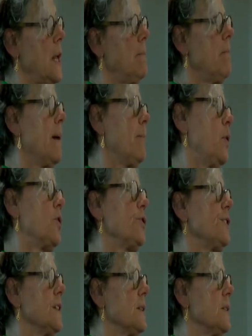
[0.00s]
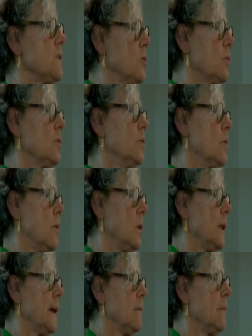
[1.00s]
and Pappertians, so to call
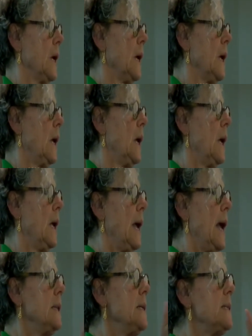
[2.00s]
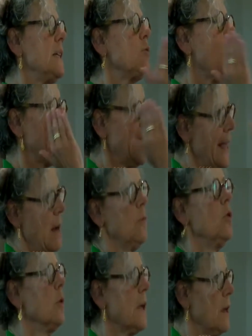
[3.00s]
them. And this is what I am
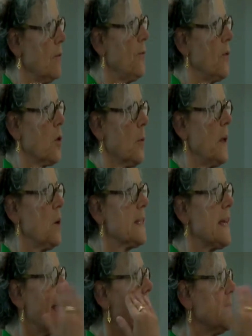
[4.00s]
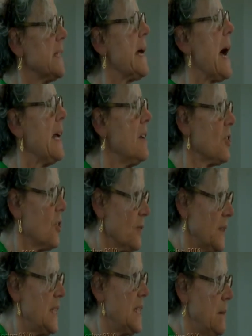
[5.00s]
looking for, because I am tired of
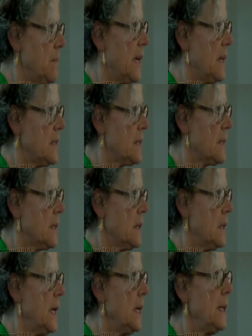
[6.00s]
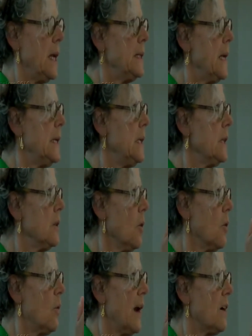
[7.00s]
these debates. They lead
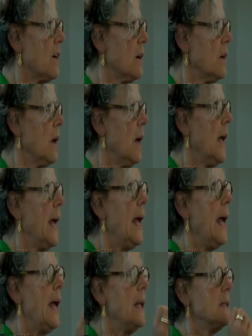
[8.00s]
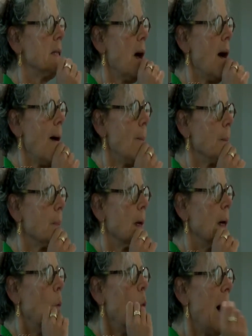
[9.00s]
nowhere. And
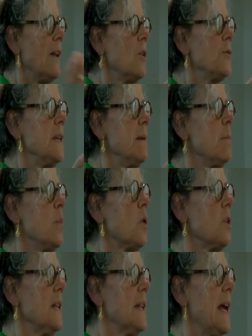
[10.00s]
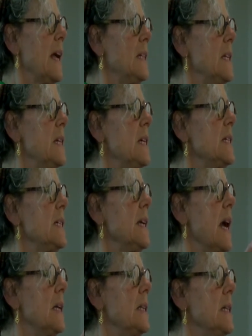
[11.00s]
one of the important ideas is the
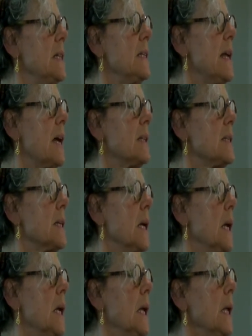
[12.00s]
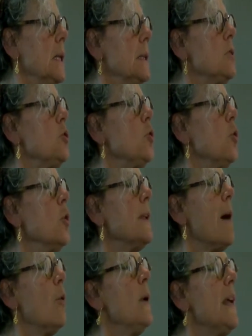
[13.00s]
idea that the tool
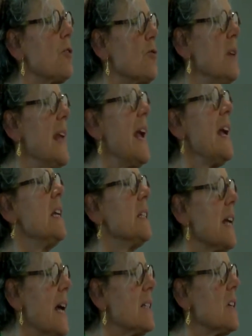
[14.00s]
that we create as a